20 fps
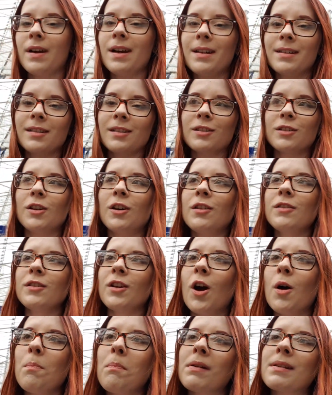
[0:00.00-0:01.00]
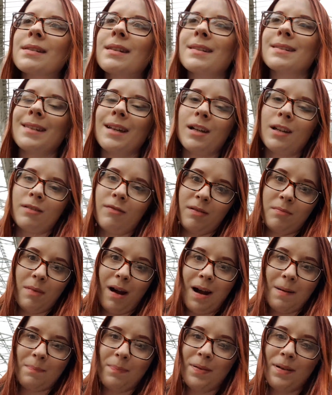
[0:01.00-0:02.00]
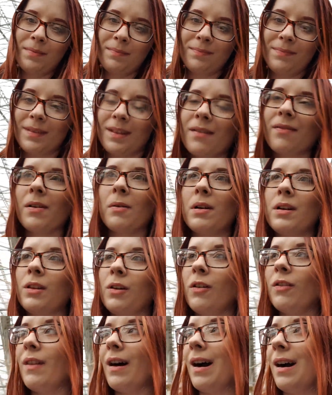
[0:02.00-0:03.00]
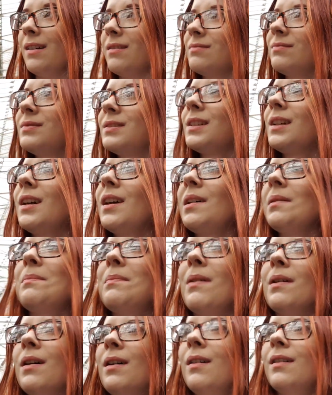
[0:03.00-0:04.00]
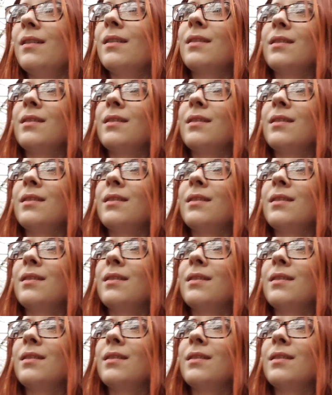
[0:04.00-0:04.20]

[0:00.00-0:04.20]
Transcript: ended it on the opposite side of the map if I went on that. But